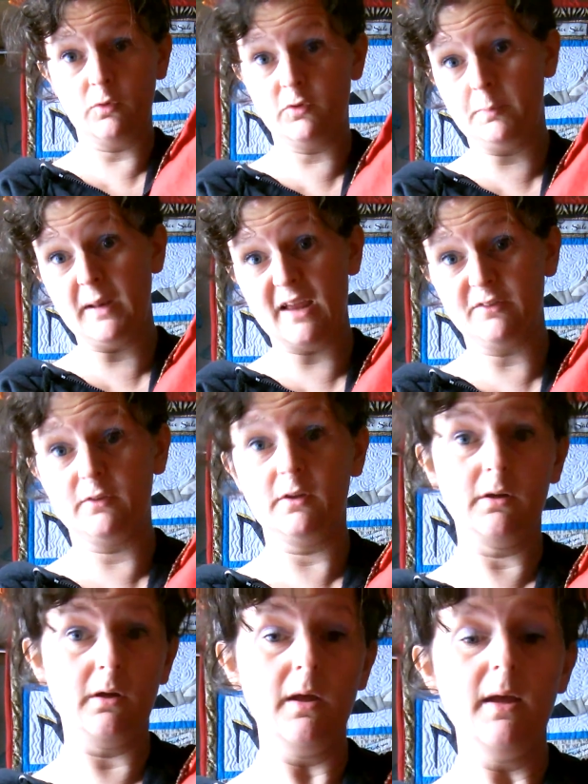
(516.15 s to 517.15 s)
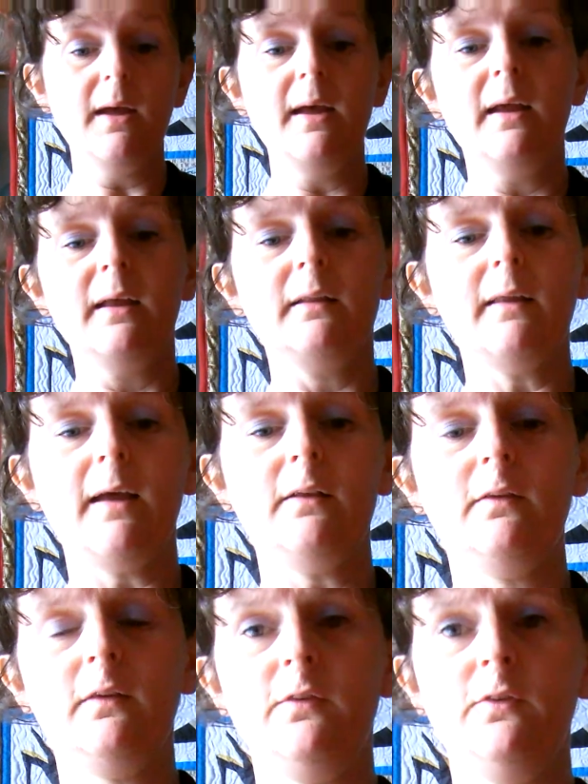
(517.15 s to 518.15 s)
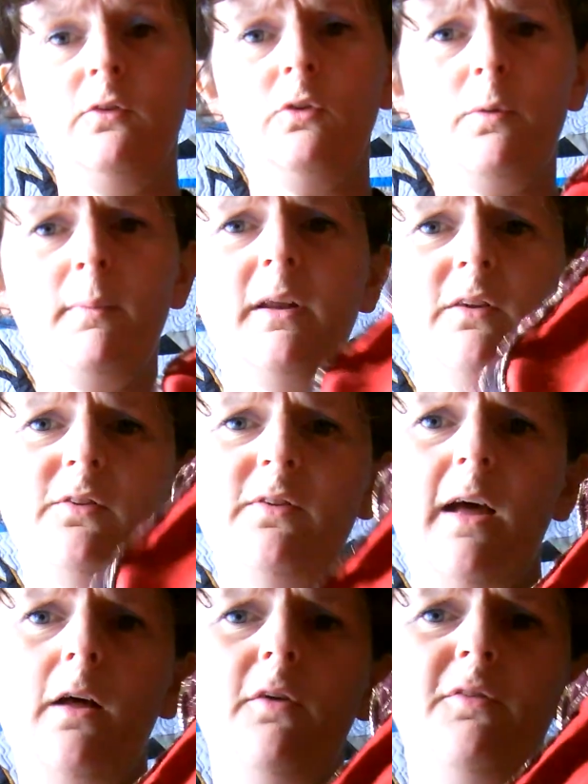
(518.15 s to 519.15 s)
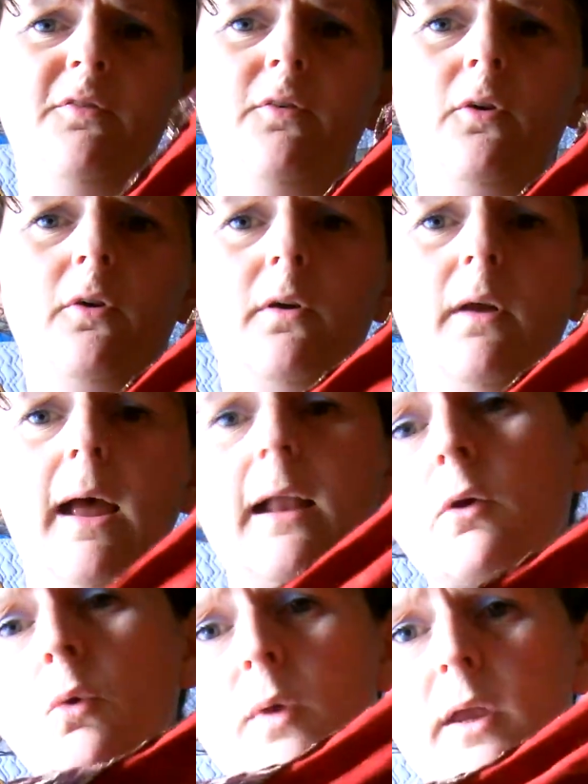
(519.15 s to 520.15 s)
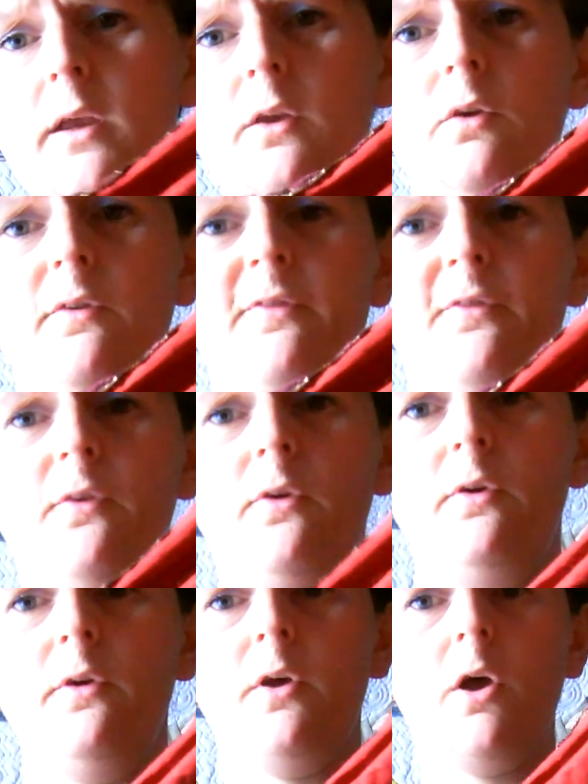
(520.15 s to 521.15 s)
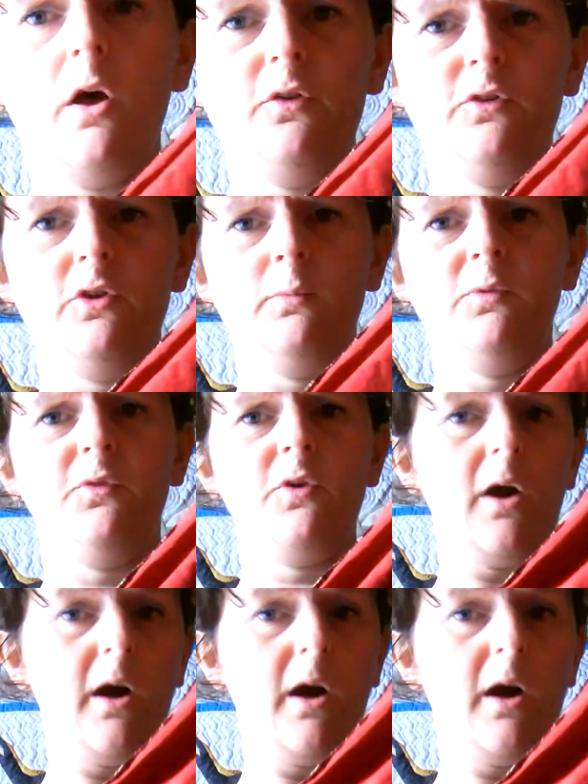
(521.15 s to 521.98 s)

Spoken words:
though it's plastic, that is normally sell for Halloween or for the costumes for